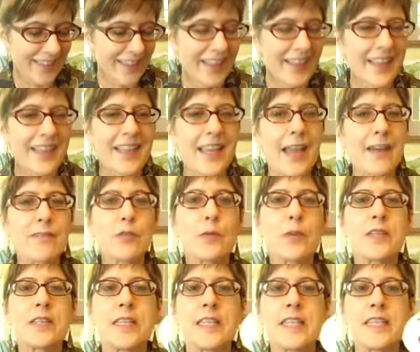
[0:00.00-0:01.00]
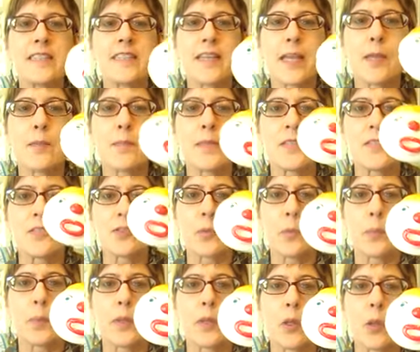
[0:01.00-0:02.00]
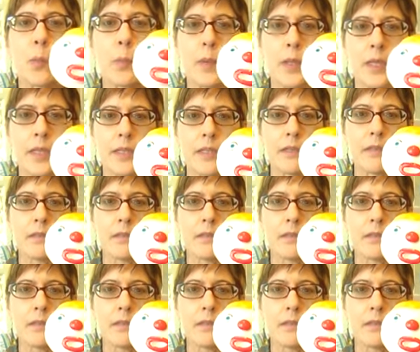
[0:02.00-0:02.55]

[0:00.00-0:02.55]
everyone needs a Mr. Bill pin